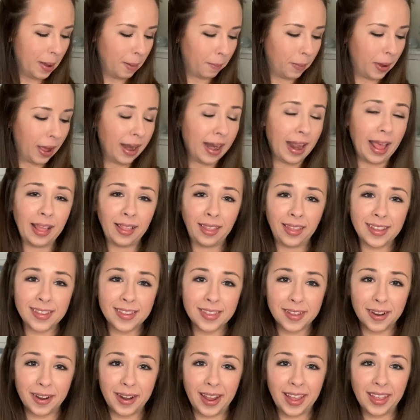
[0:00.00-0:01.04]
But at least
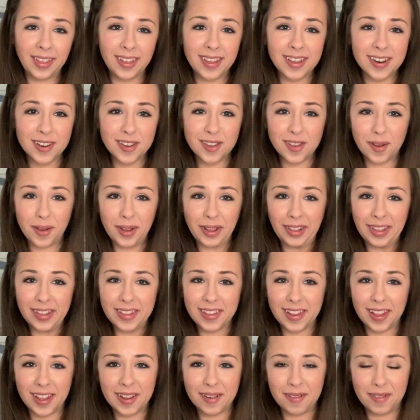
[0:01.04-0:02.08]
they're English, so at
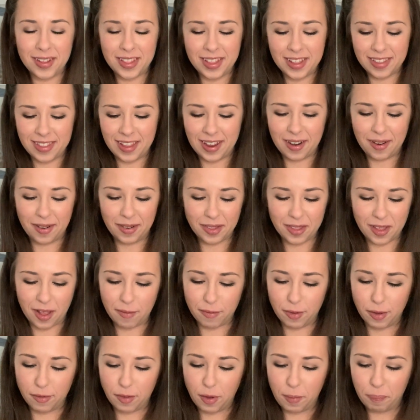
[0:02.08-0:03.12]
least I can read the sentence notes
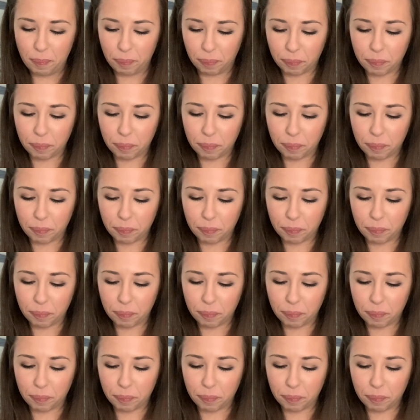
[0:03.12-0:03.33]
off of them.